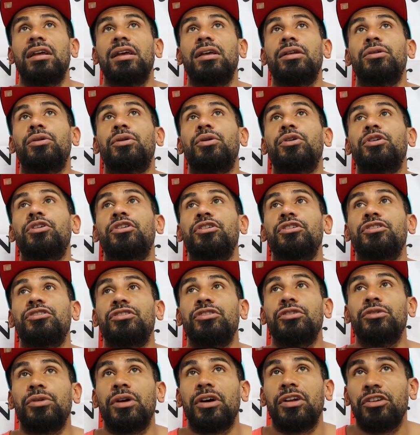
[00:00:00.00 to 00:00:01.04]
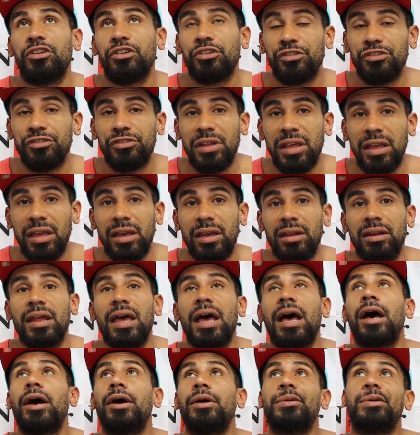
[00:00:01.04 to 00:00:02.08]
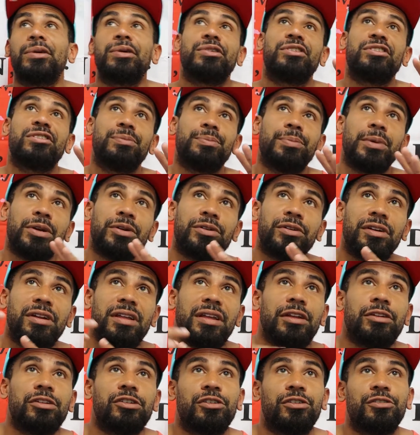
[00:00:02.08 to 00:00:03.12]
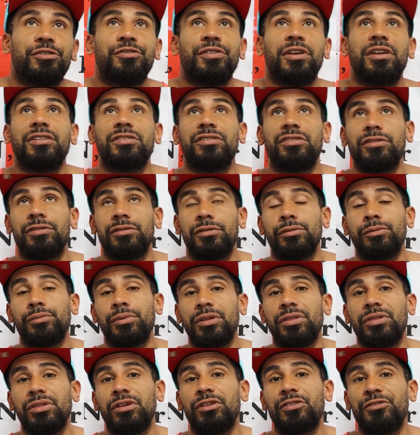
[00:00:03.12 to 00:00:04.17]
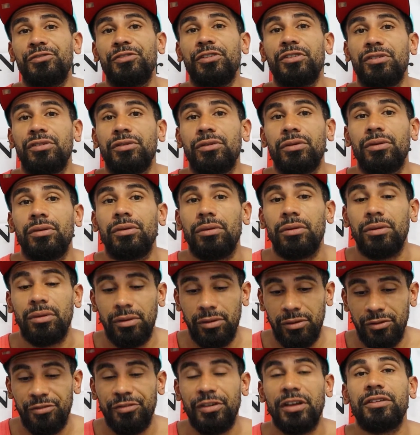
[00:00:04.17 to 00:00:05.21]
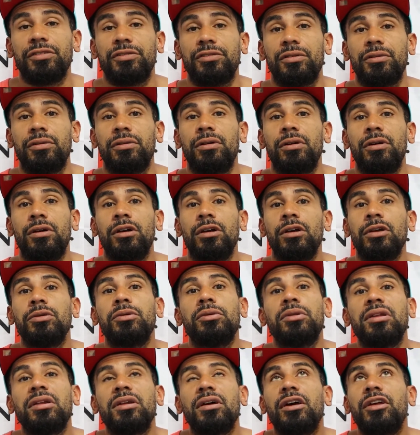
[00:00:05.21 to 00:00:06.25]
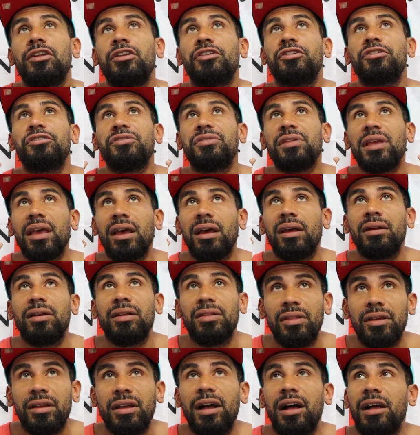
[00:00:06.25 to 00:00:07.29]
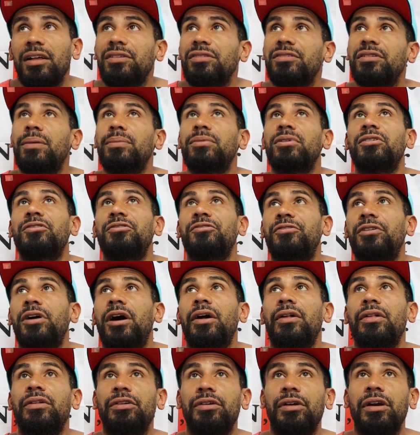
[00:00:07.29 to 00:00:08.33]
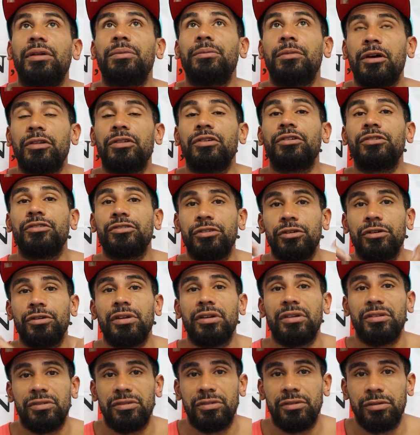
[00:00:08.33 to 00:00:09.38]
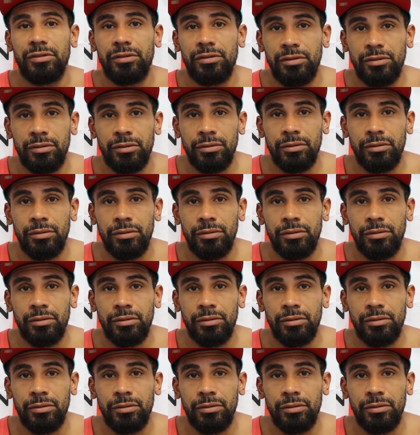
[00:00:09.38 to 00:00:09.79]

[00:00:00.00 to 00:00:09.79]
In order to understand how your spirit interfaces with your physical vessel, you need to understand the concept of father and mother circuits.